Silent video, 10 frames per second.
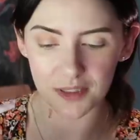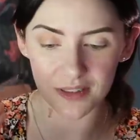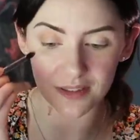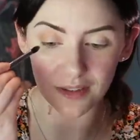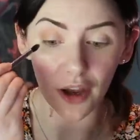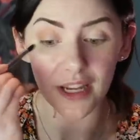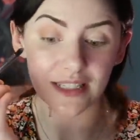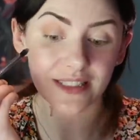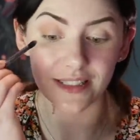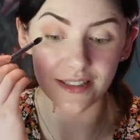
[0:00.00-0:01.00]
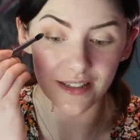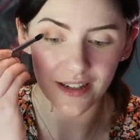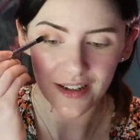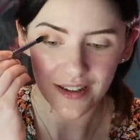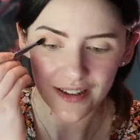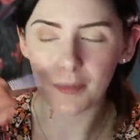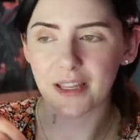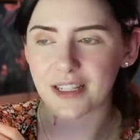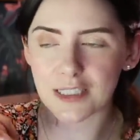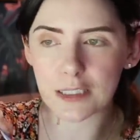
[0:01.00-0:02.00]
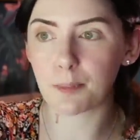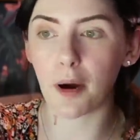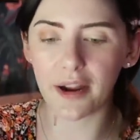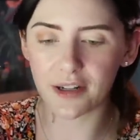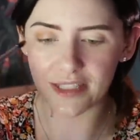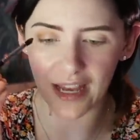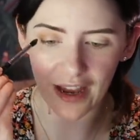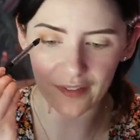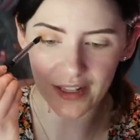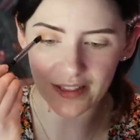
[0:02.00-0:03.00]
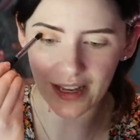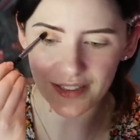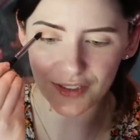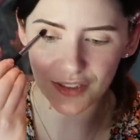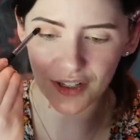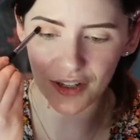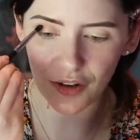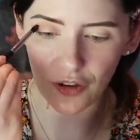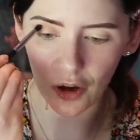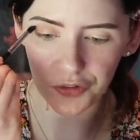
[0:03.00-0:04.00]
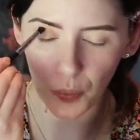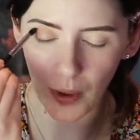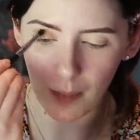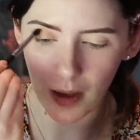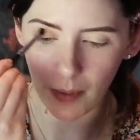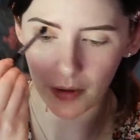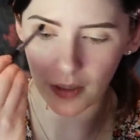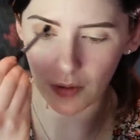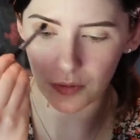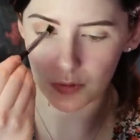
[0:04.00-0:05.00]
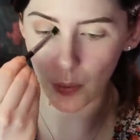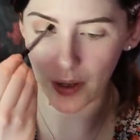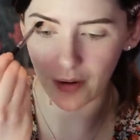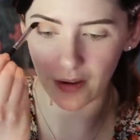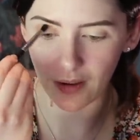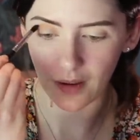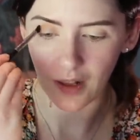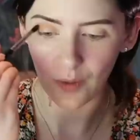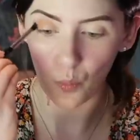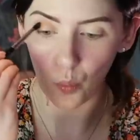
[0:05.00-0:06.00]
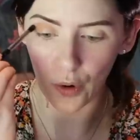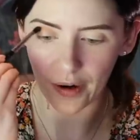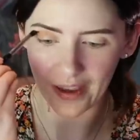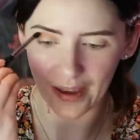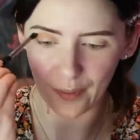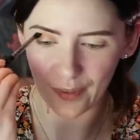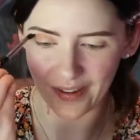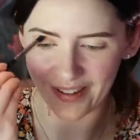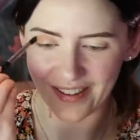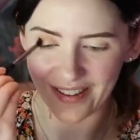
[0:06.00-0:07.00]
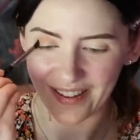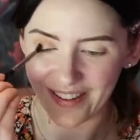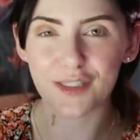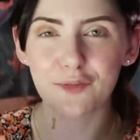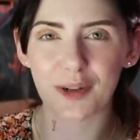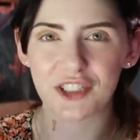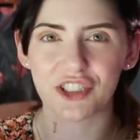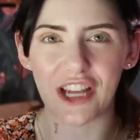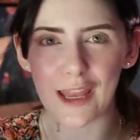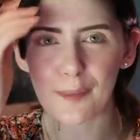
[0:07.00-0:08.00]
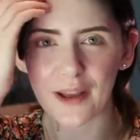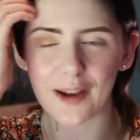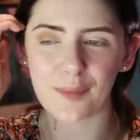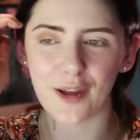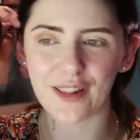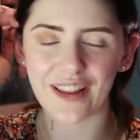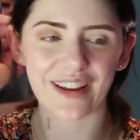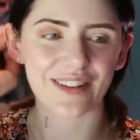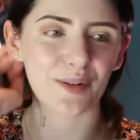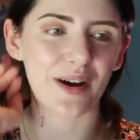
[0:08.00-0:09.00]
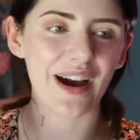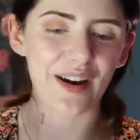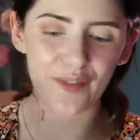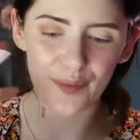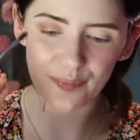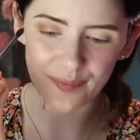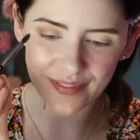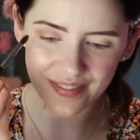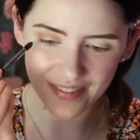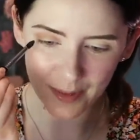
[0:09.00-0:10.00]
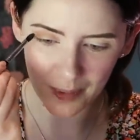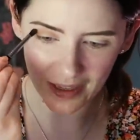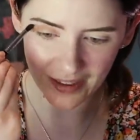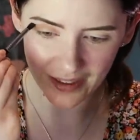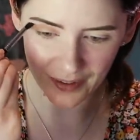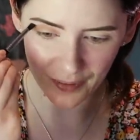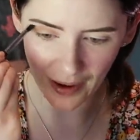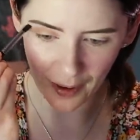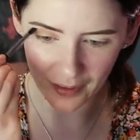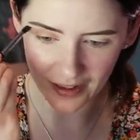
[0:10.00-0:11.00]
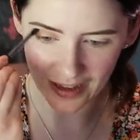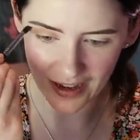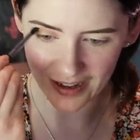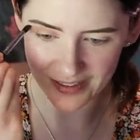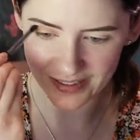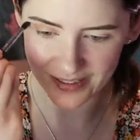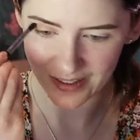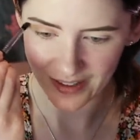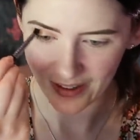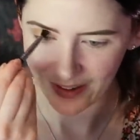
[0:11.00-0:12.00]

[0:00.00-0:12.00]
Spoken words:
society that people like aspire to have, like, that's just kind of not the way my body goes when I work out. Like, because of my shape, like, I'm not like, I don't have the big, you know, hourglass